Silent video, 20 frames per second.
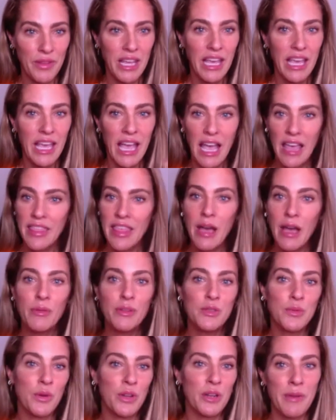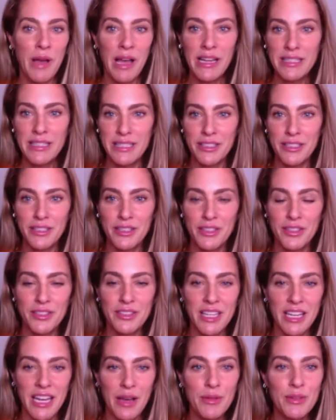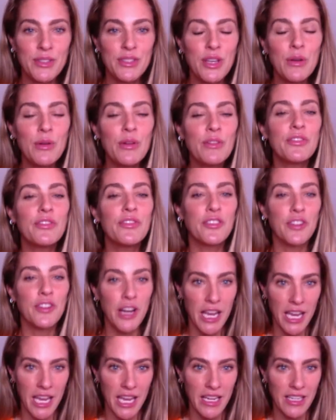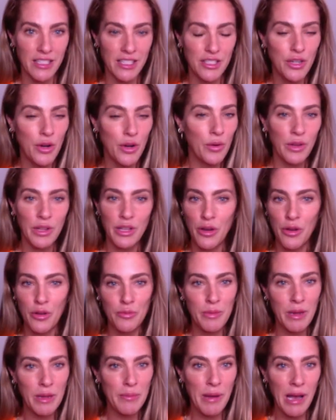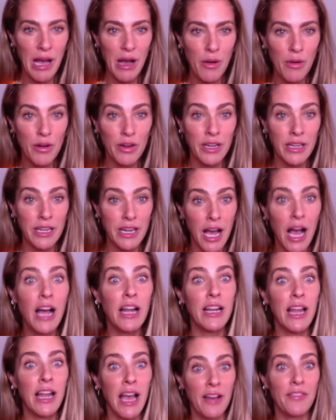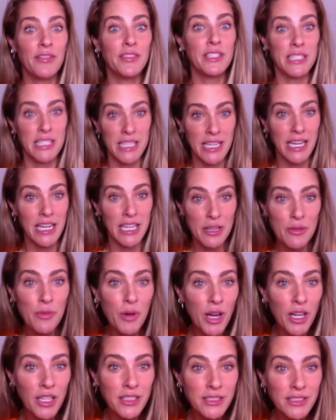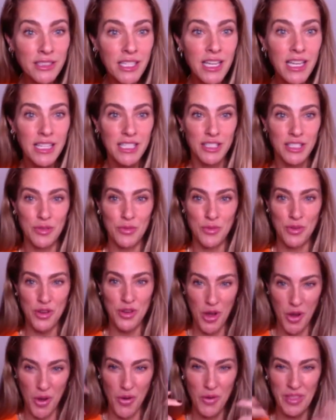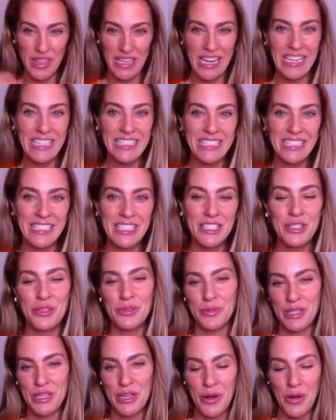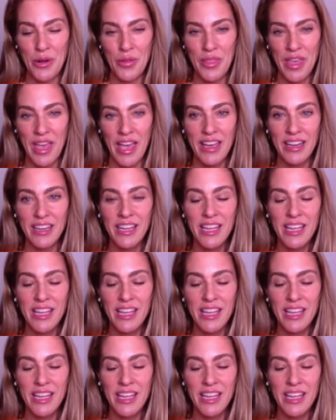And that was one of my deals. And I was so afraid to totally own my power, to not have to need anyone, to know that I didn't, to re-own that.